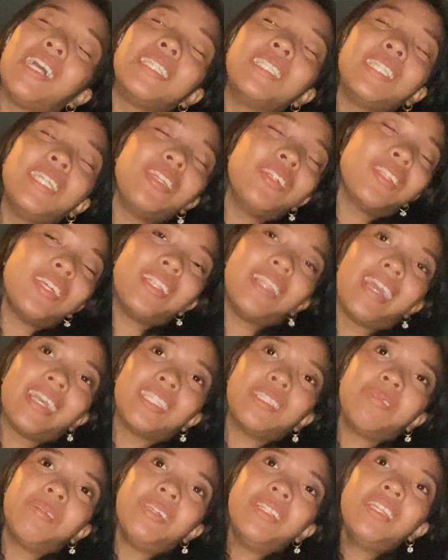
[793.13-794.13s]
see you in the
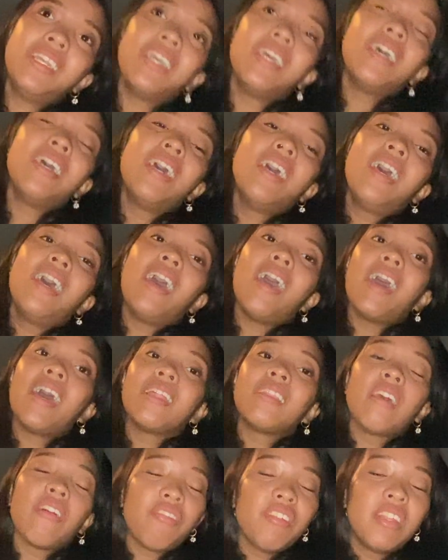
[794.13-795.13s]
next one.
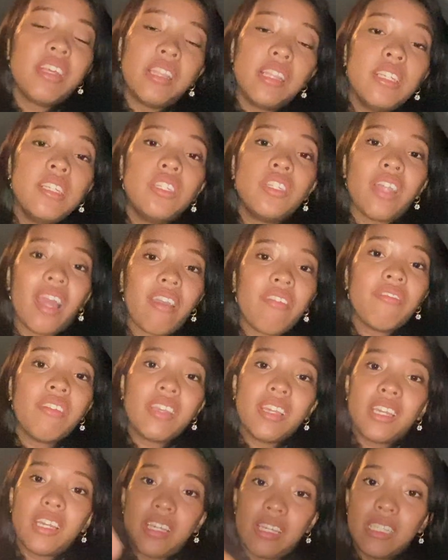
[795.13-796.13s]
And definitely,
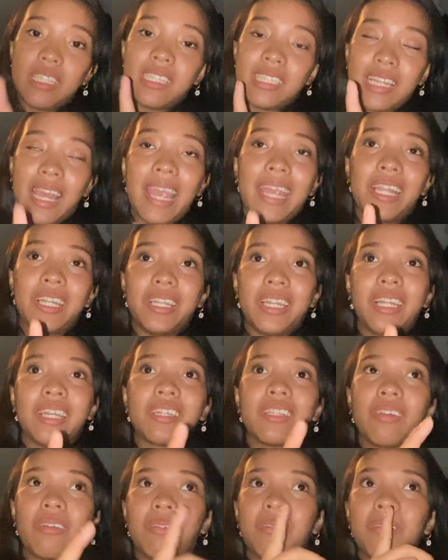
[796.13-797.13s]
driving is
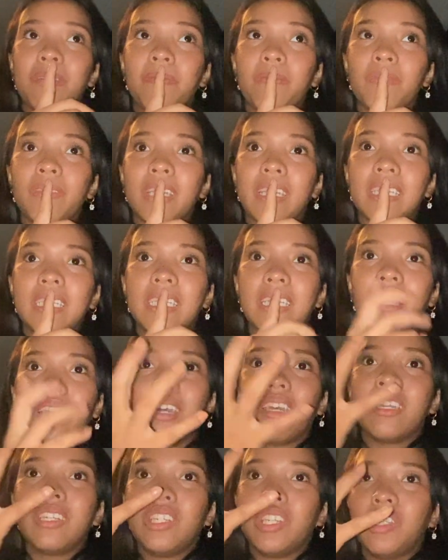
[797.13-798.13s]
tiring though. Kasi
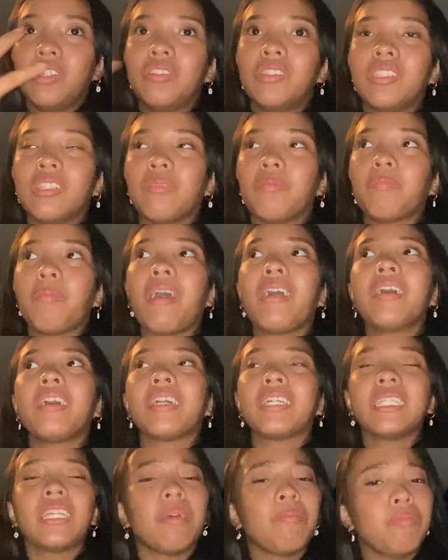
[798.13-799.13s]

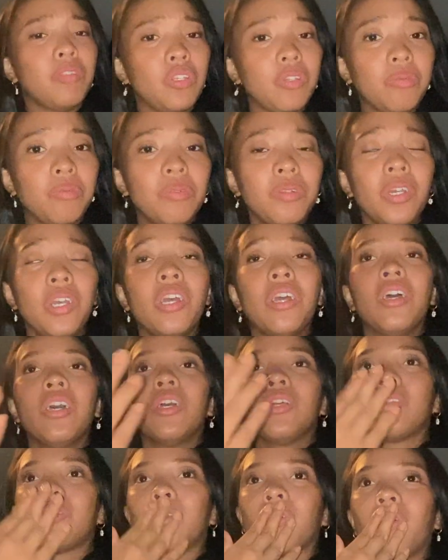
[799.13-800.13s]
kasi I'm new.
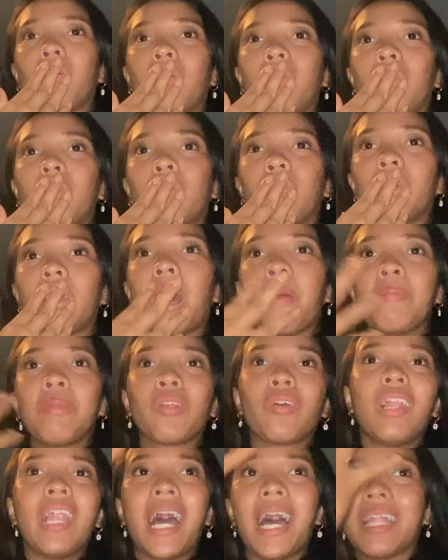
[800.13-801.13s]
So,
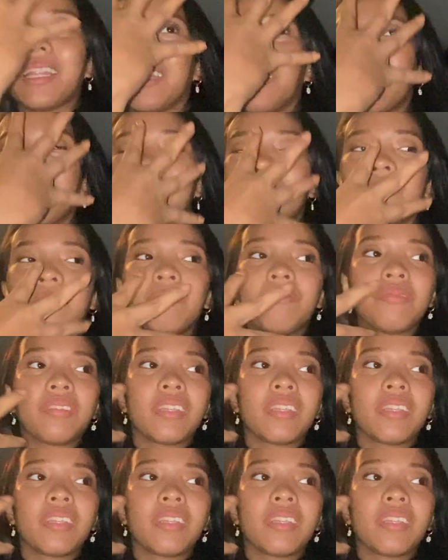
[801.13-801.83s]
gamit ko lahat ng